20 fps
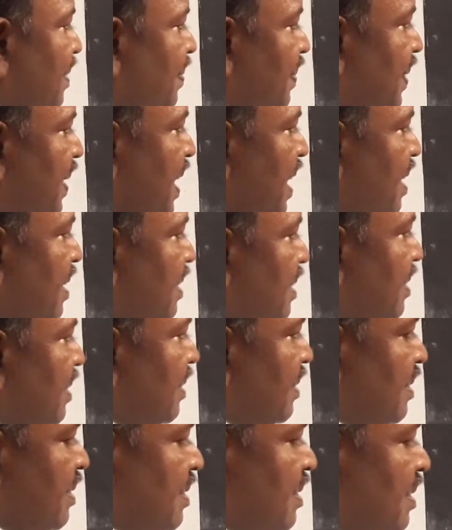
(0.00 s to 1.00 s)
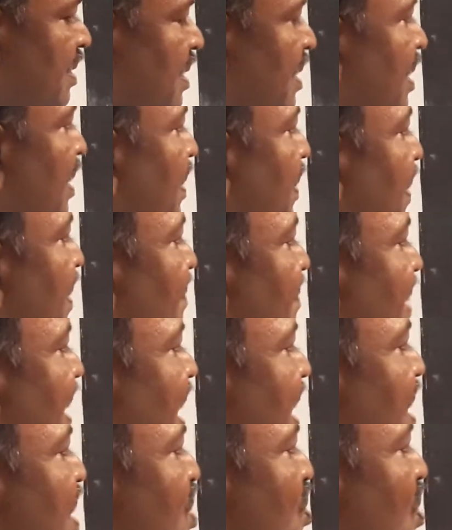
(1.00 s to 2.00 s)
then the
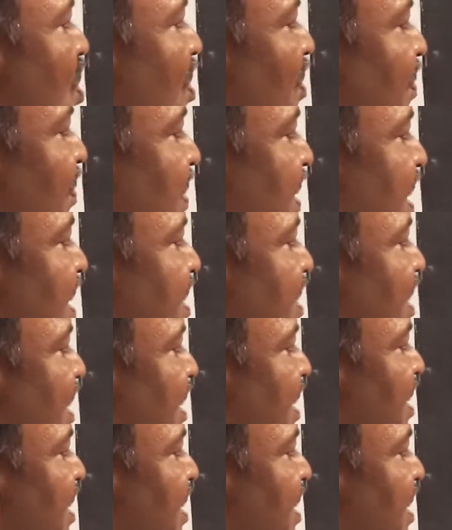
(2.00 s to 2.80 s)
value of theta